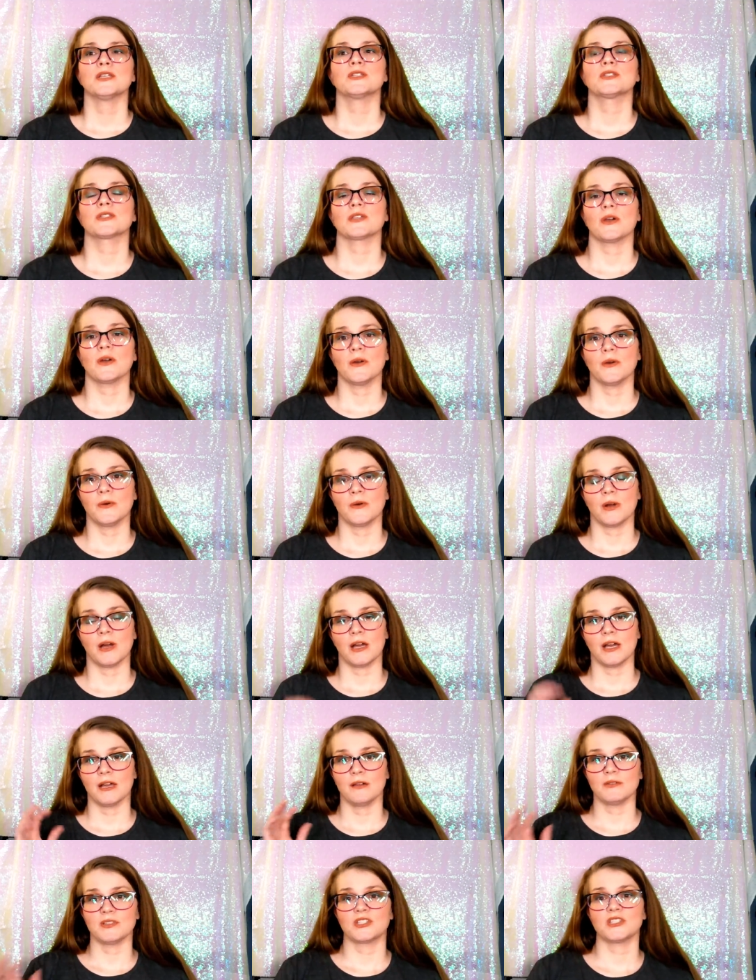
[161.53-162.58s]
So
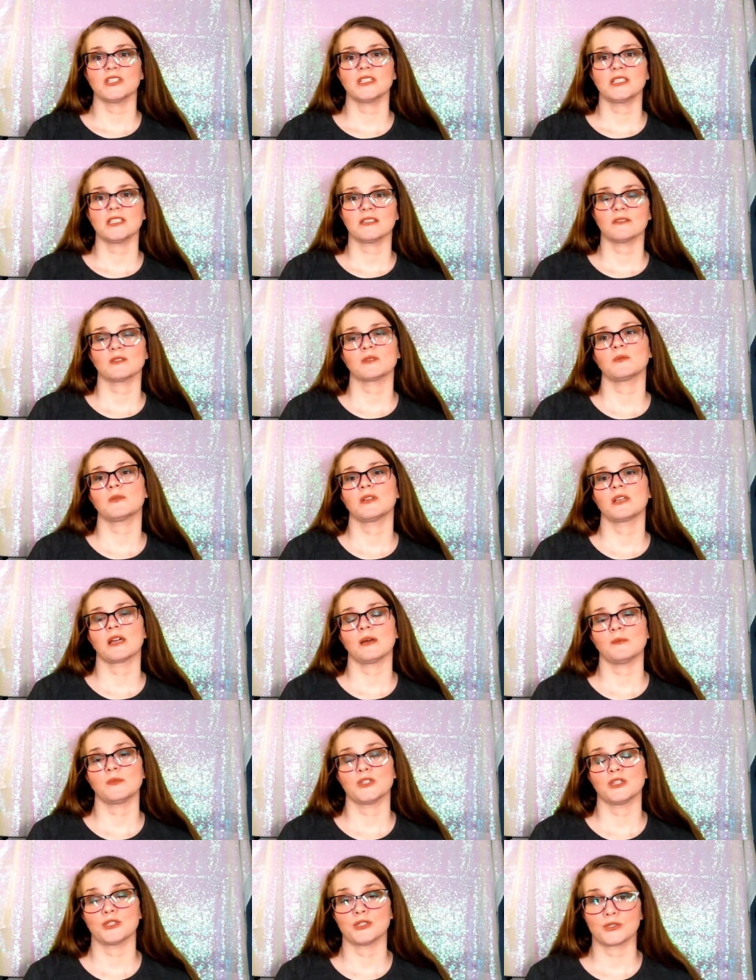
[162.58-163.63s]
it was just as I was pulling up
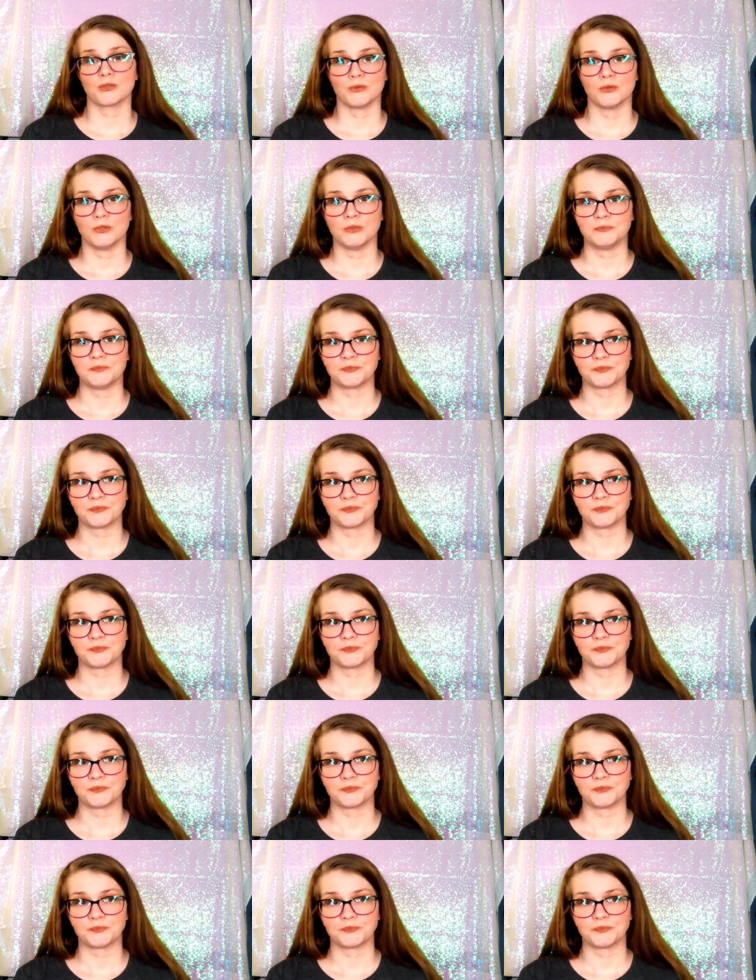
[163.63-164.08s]
to the school.